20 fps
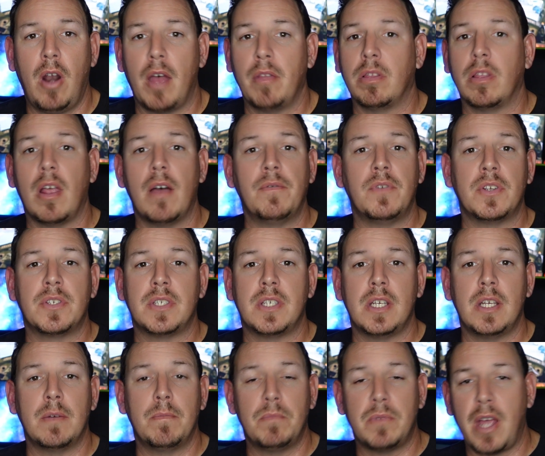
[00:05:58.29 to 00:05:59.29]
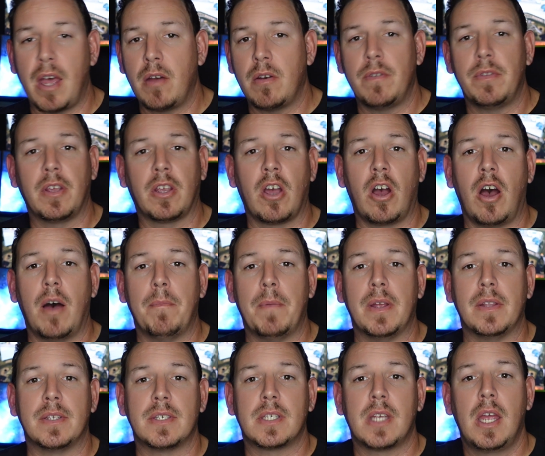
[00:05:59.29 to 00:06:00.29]
I'd love to see them down in the
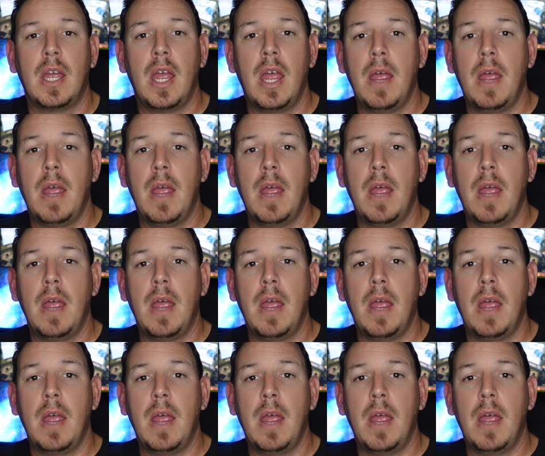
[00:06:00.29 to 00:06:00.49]
comments.